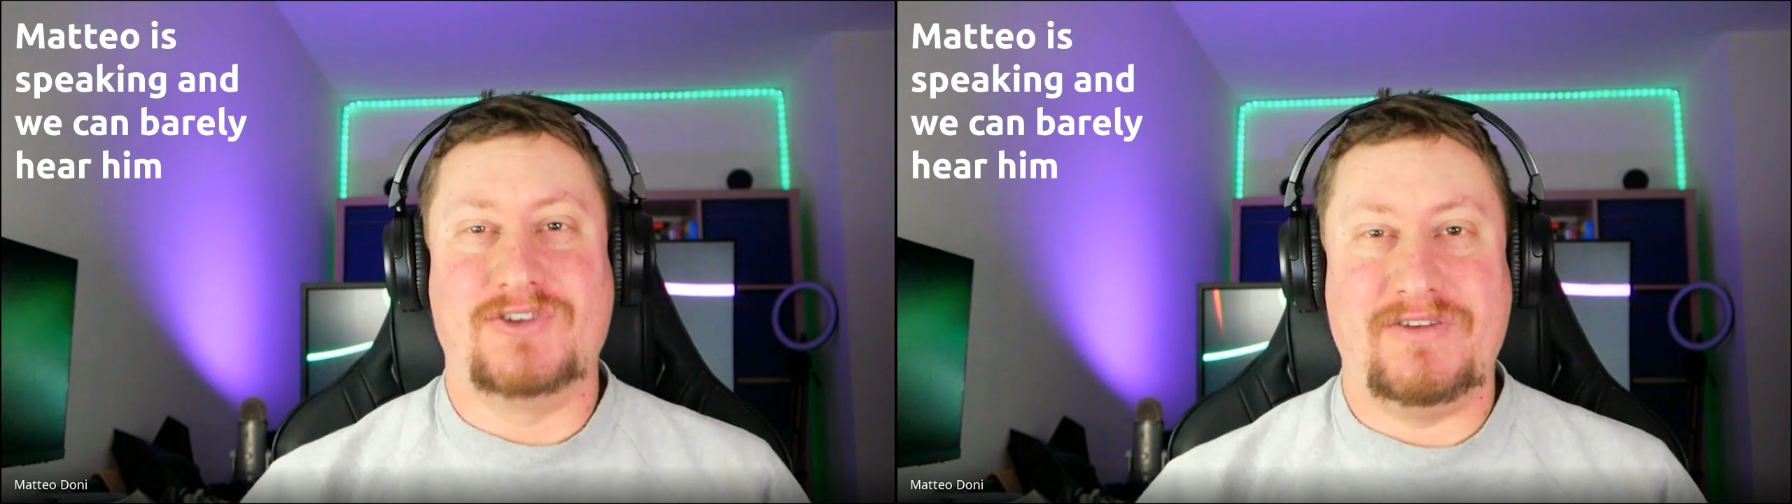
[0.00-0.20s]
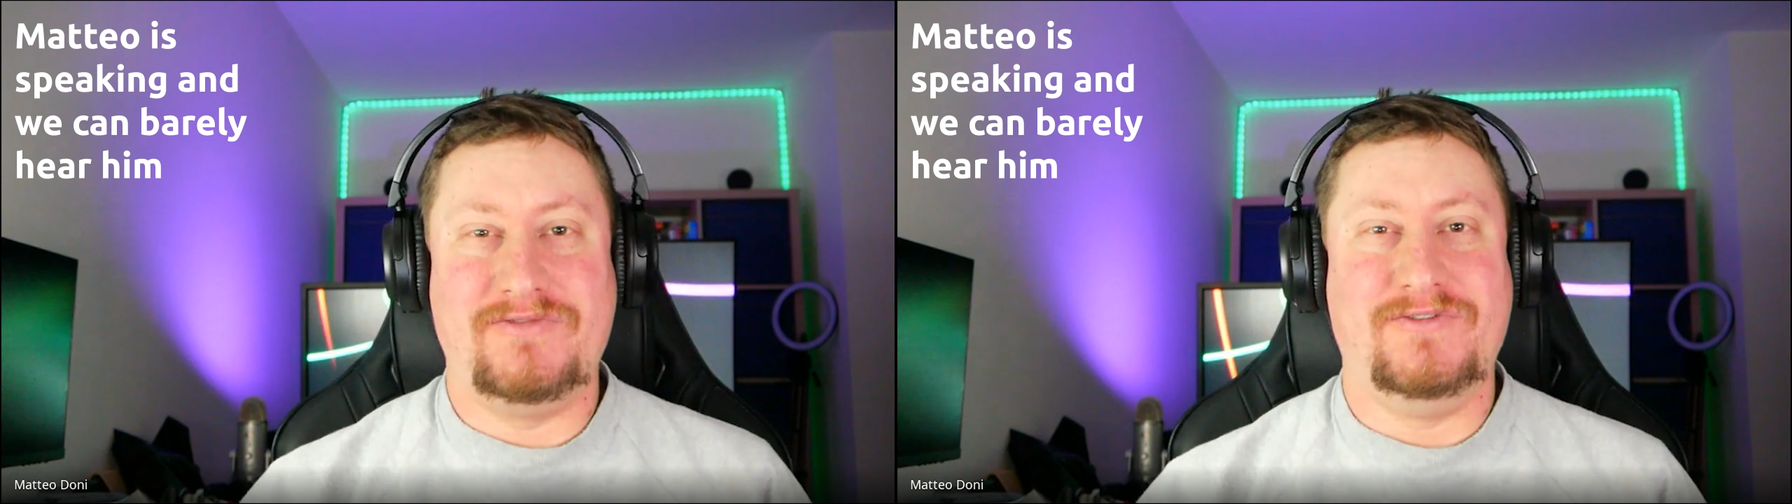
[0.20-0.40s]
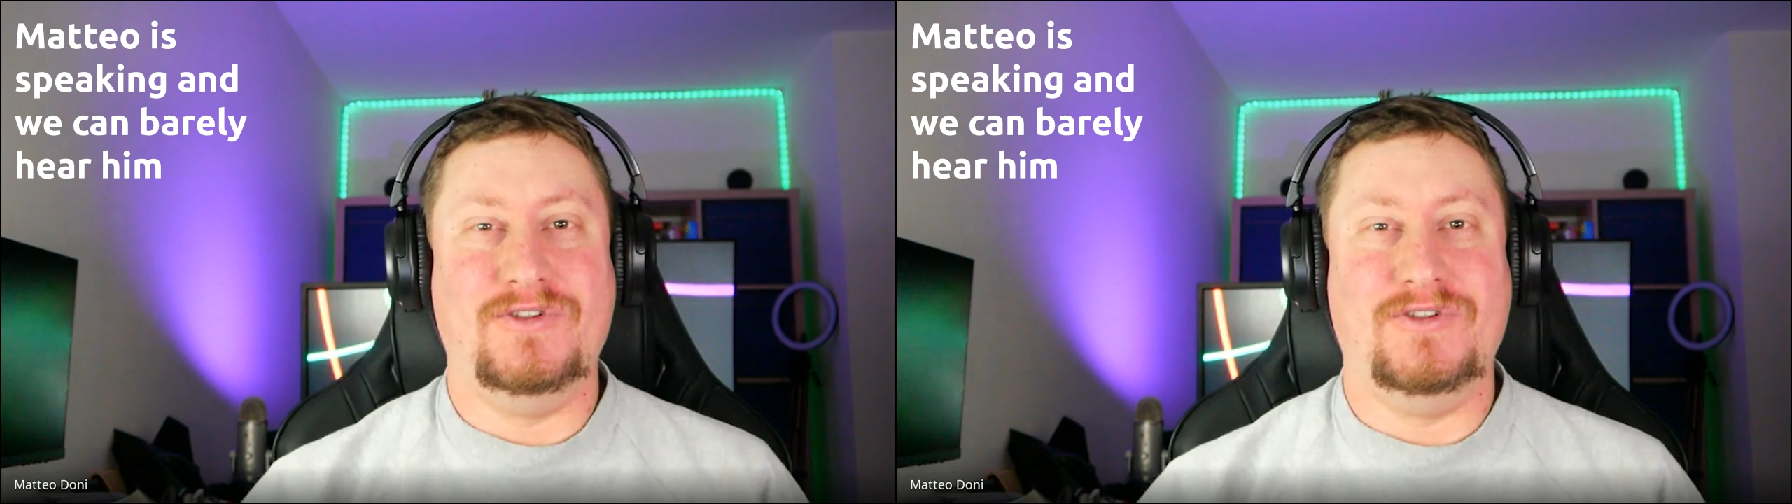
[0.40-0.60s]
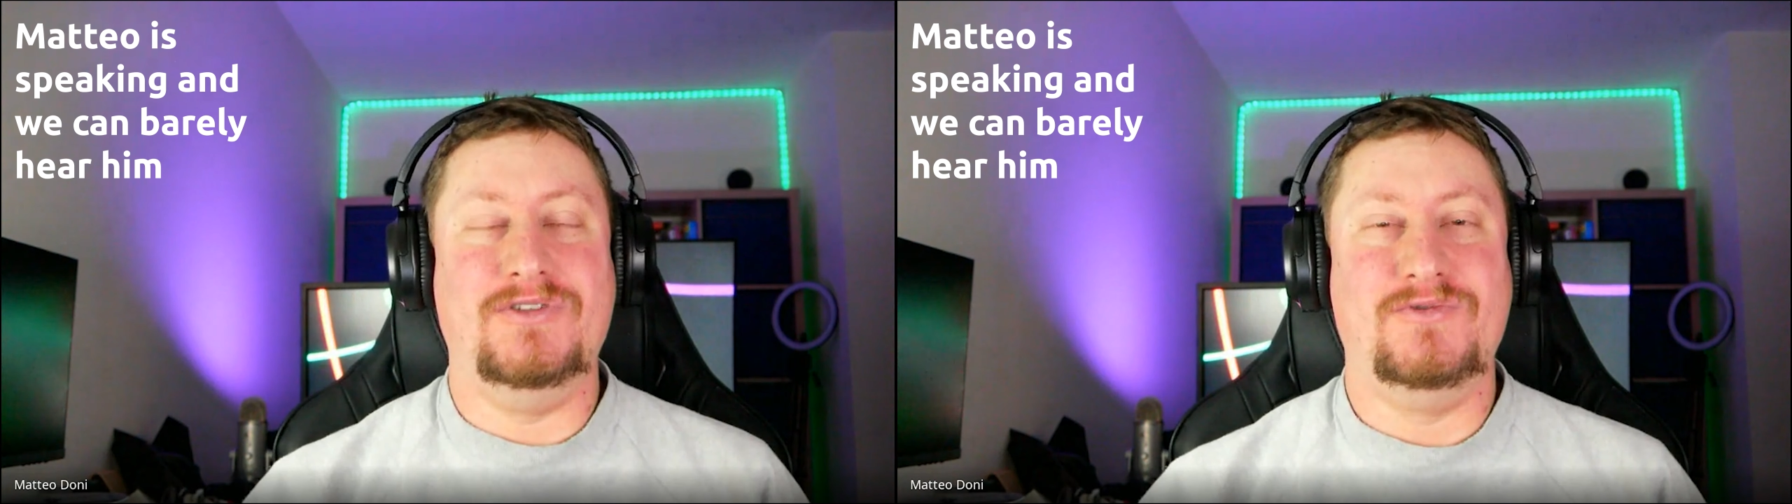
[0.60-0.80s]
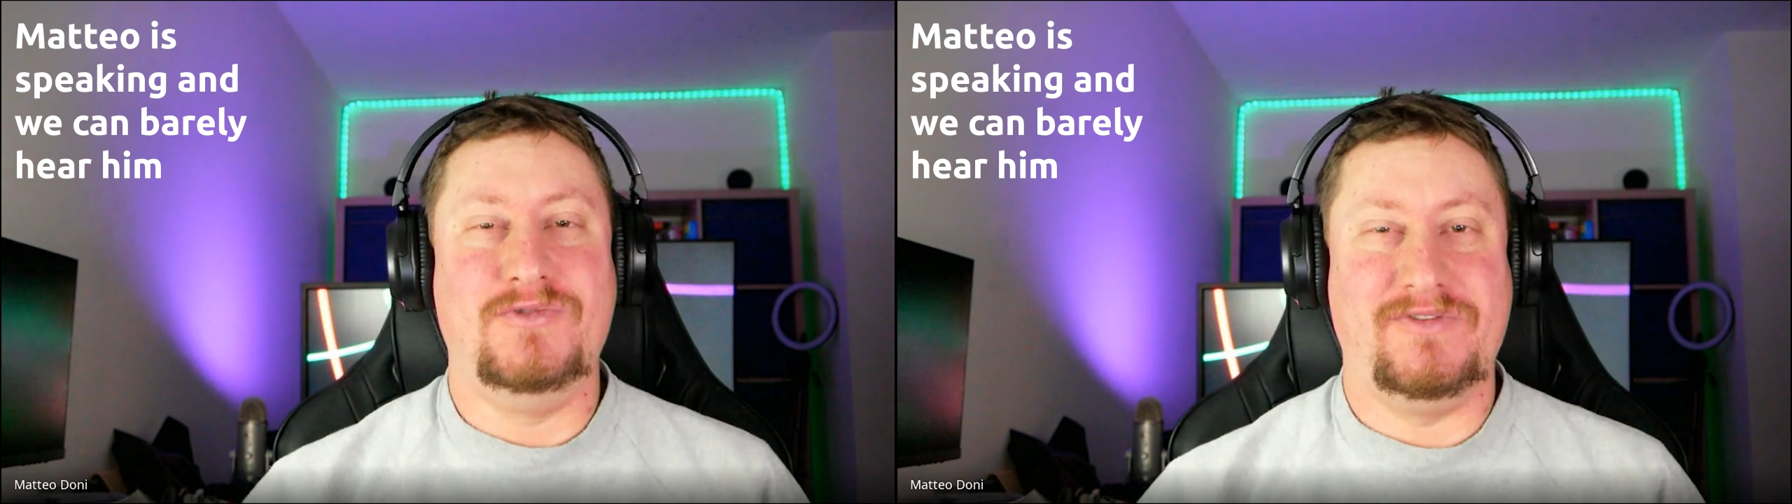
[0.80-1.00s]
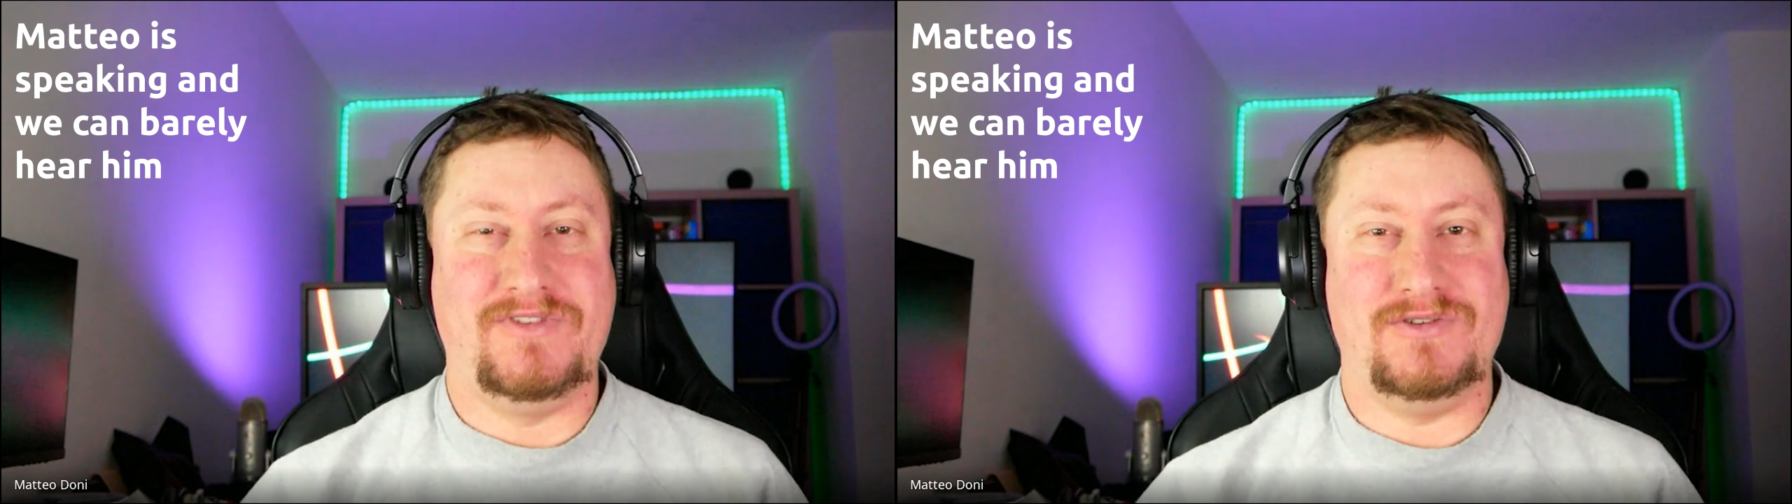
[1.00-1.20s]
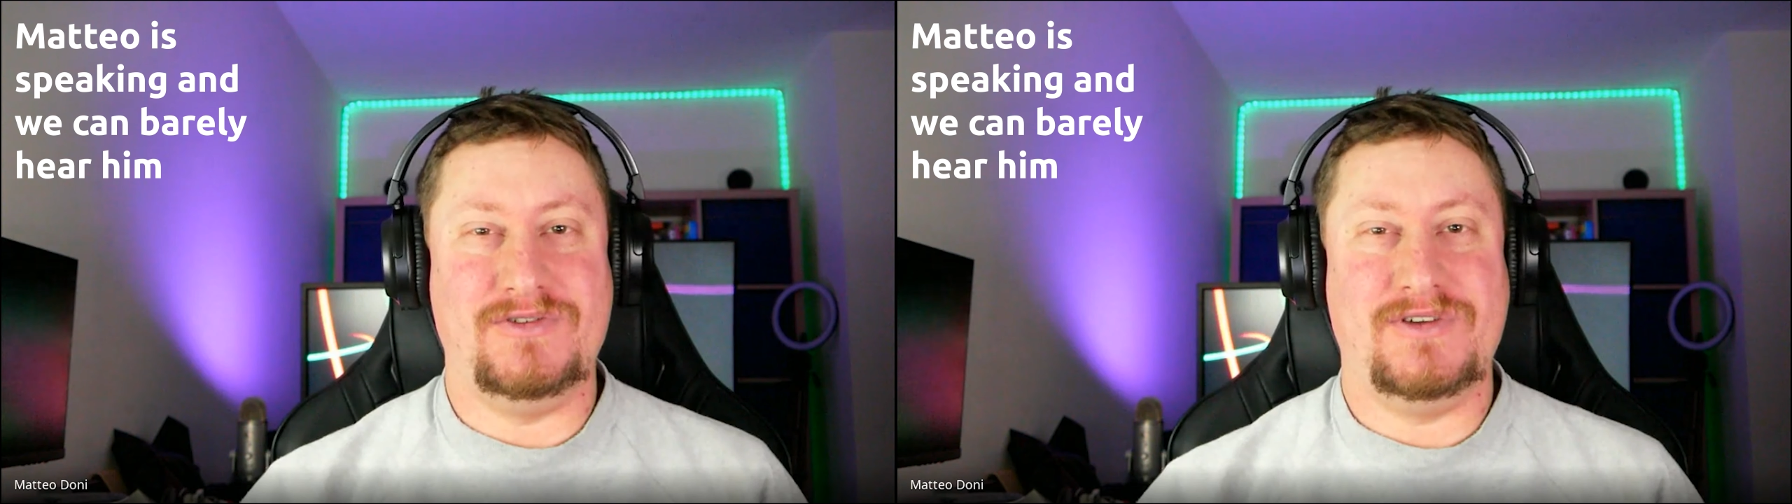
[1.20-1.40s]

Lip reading: a full review in